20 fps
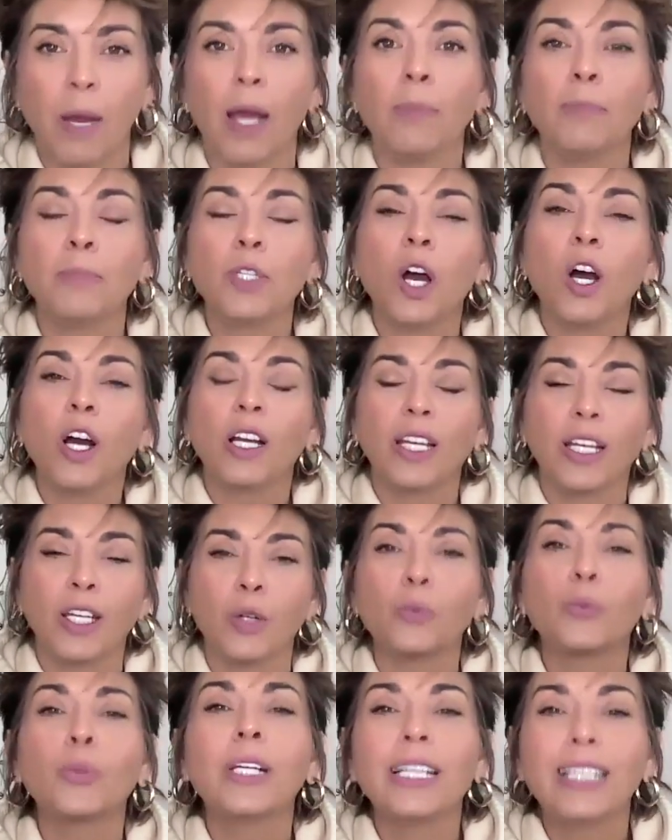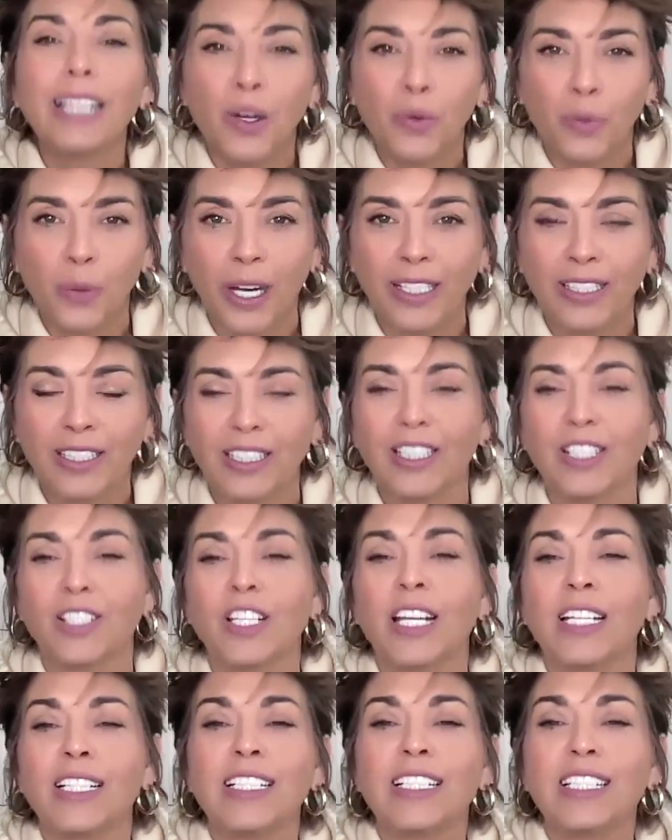I'm talking relay races
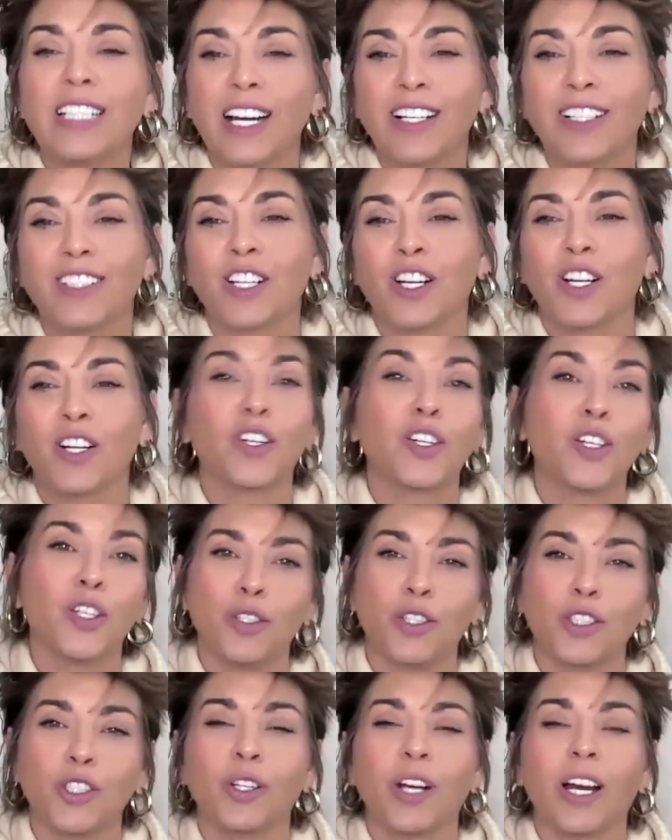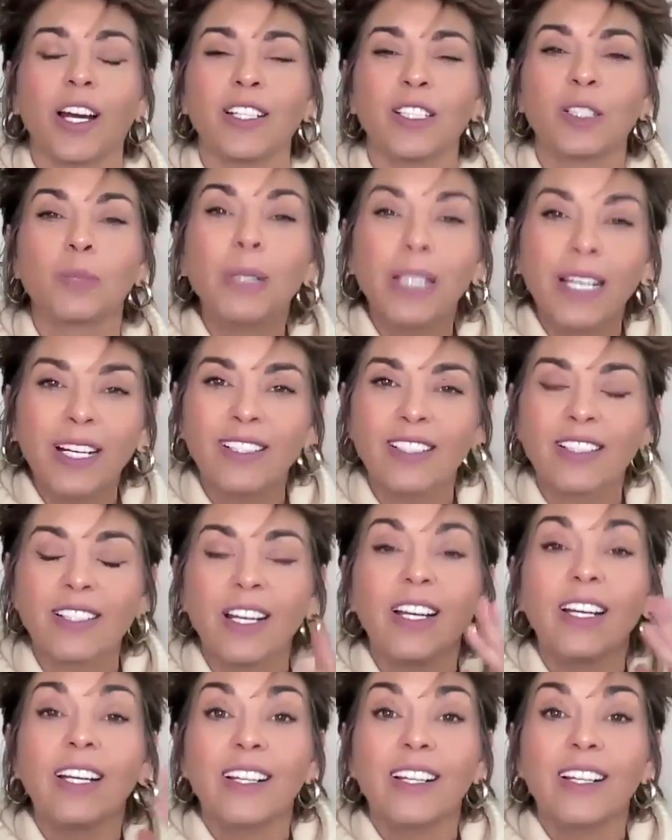and duck, duck, goose, you guys, because